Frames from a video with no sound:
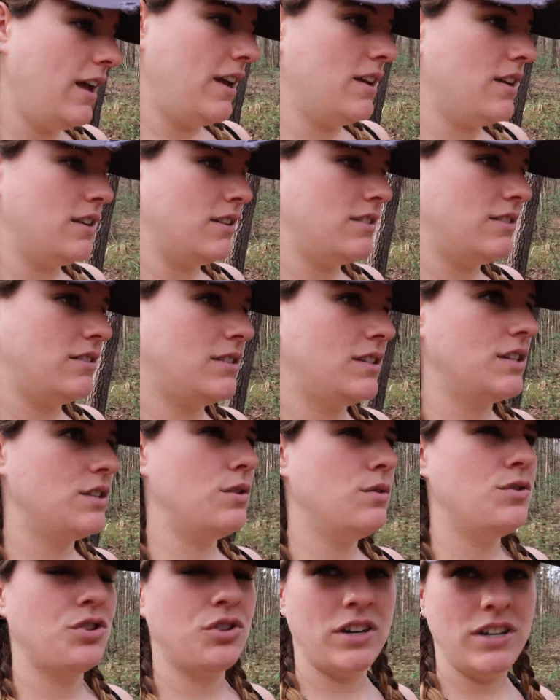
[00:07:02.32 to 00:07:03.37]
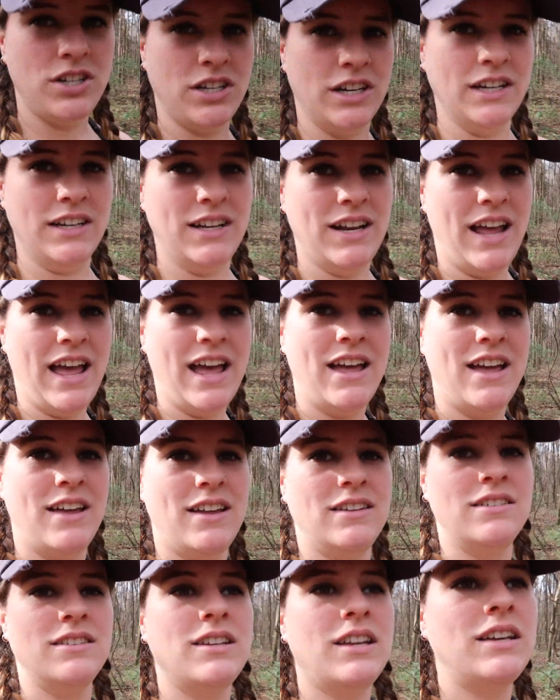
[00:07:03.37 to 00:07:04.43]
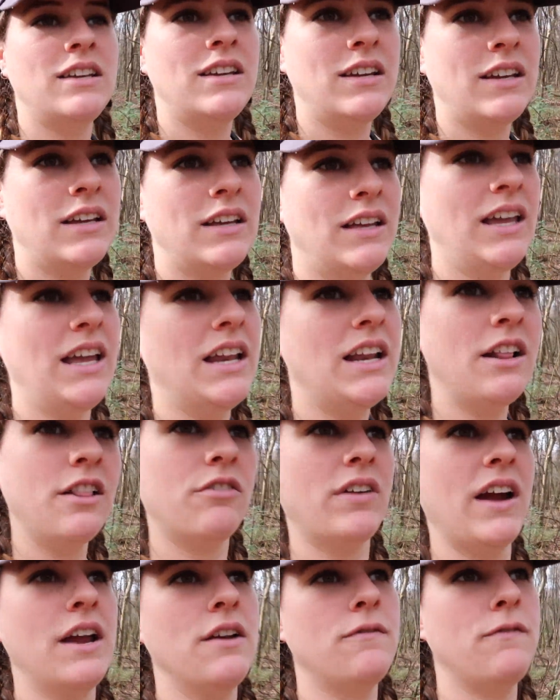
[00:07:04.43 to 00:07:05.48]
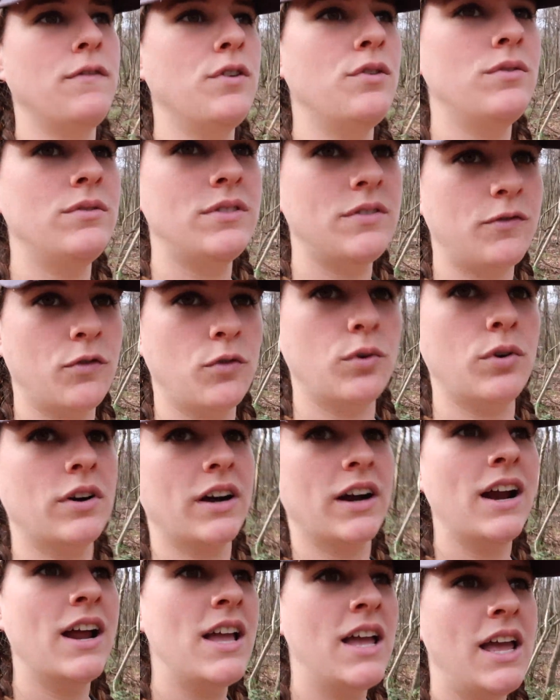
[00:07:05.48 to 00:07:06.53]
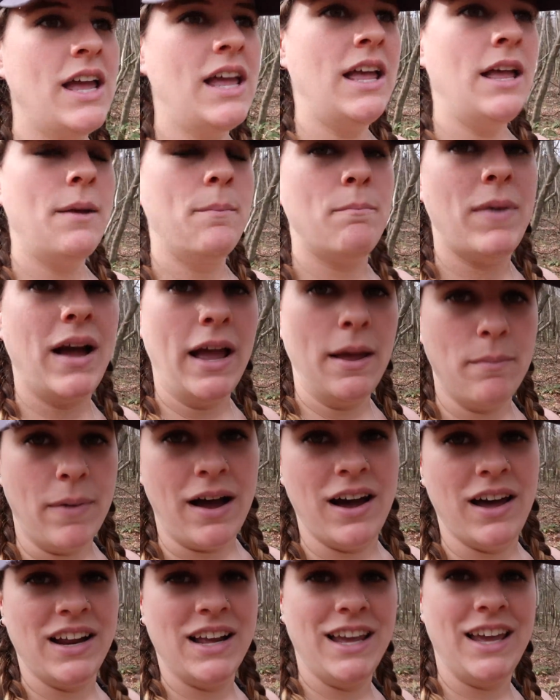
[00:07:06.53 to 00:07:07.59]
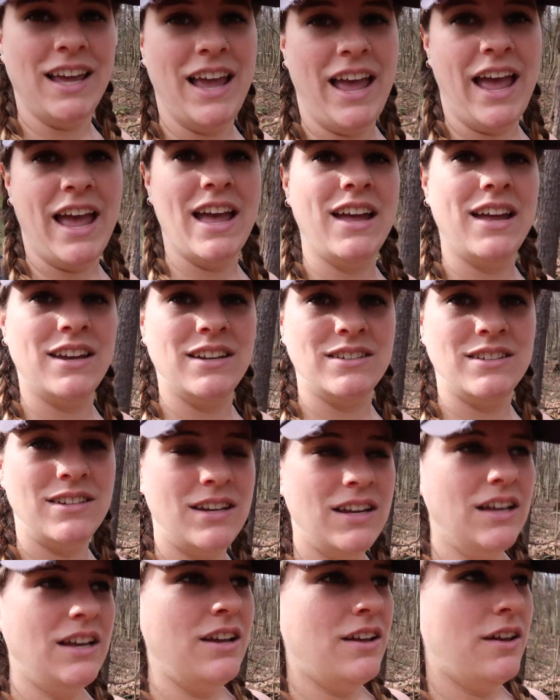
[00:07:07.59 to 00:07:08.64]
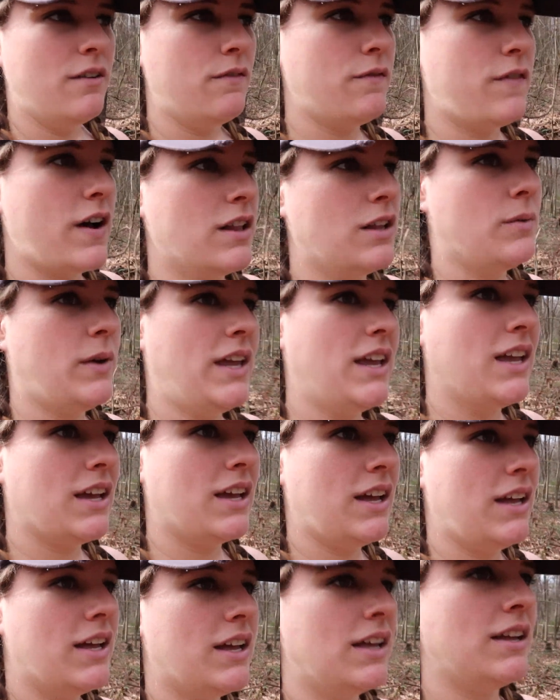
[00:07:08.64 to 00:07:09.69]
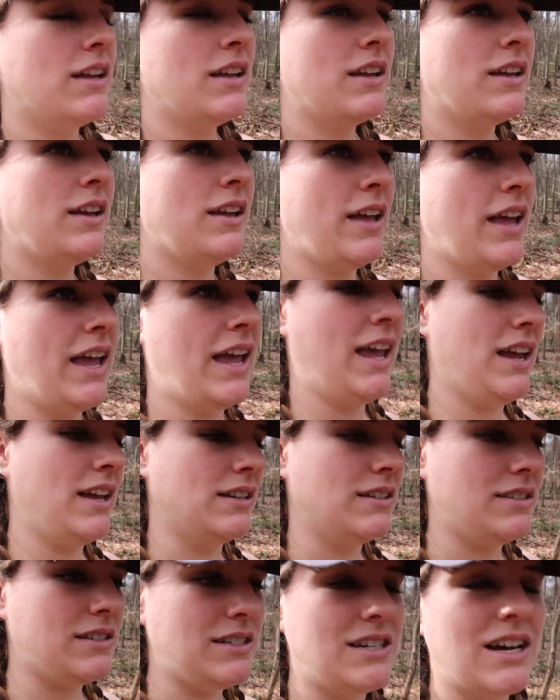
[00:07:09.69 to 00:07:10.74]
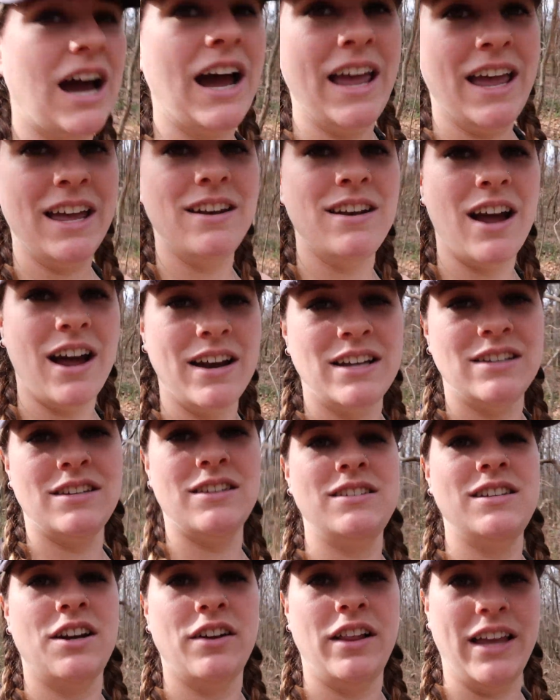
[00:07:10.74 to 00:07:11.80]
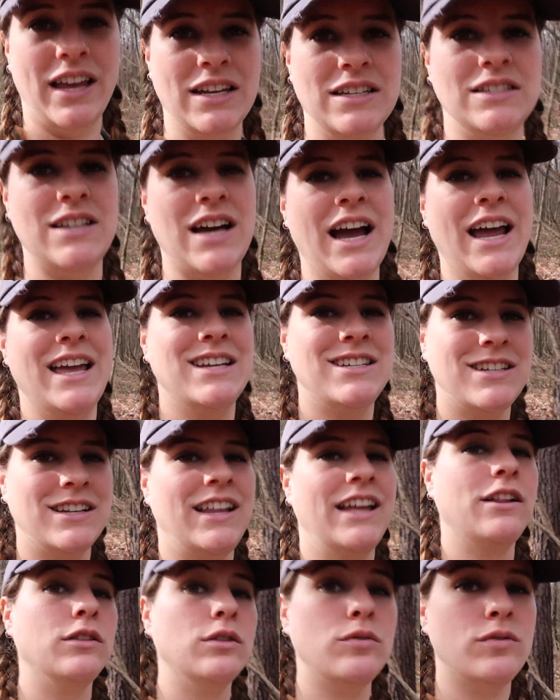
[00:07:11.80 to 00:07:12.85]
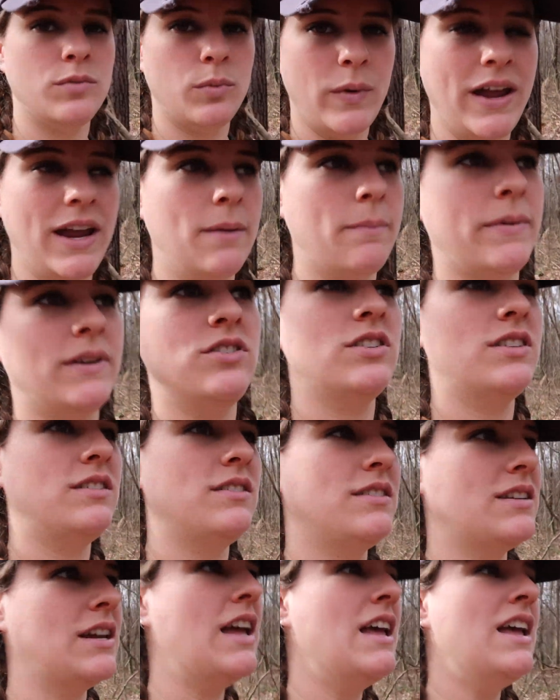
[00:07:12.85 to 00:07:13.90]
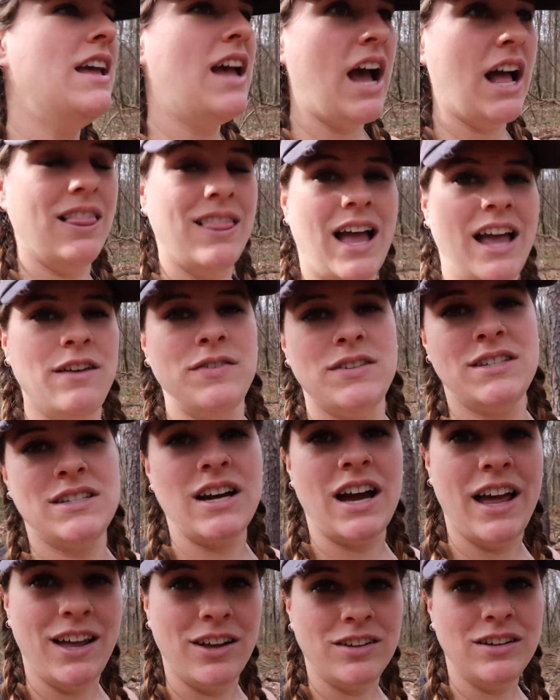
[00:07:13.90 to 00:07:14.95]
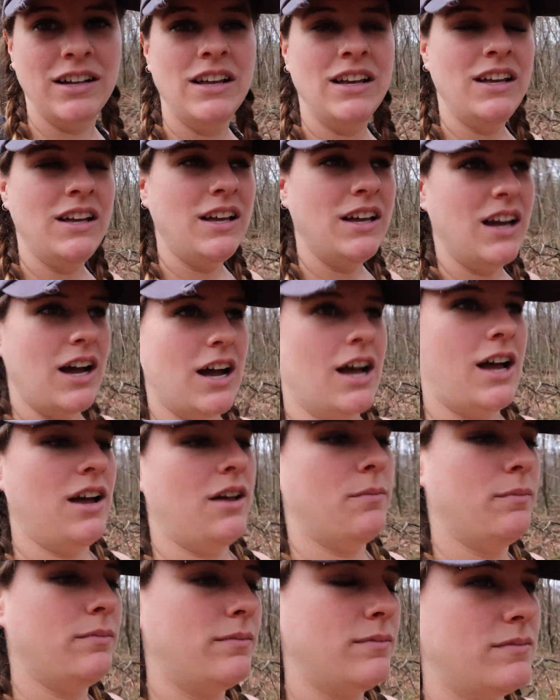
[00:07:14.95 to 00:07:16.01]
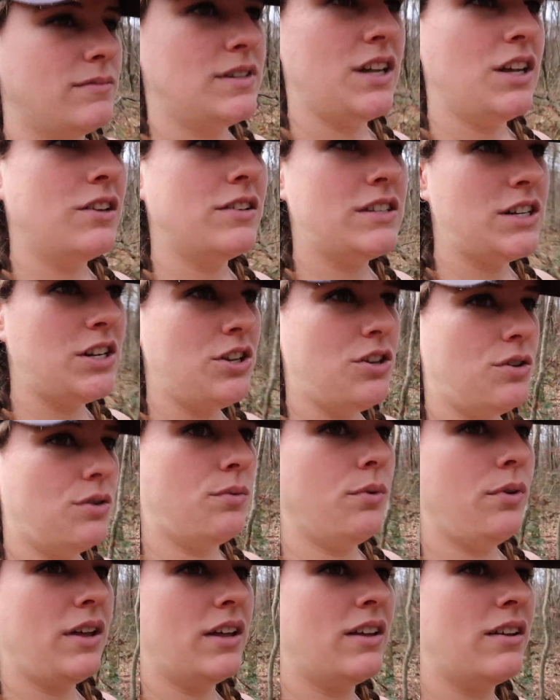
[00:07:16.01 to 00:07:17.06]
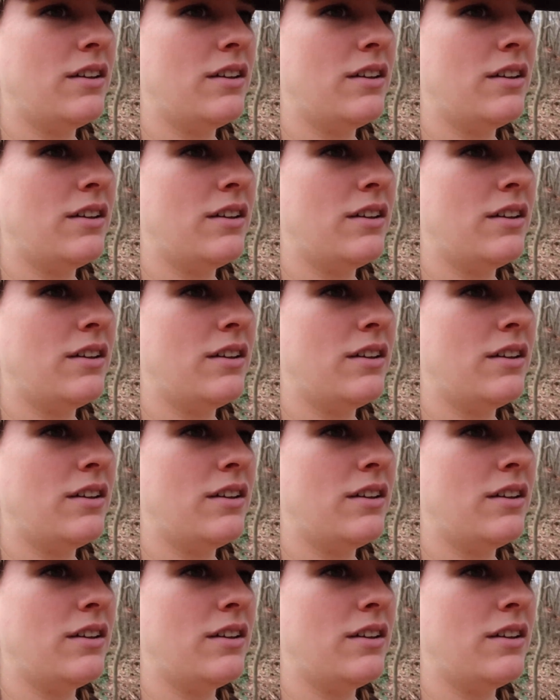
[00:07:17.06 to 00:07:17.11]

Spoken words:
is nutrition and eating the right foods for my body and following a diet, not necessarily a diet to like lose weight, but just a lifestyle to continue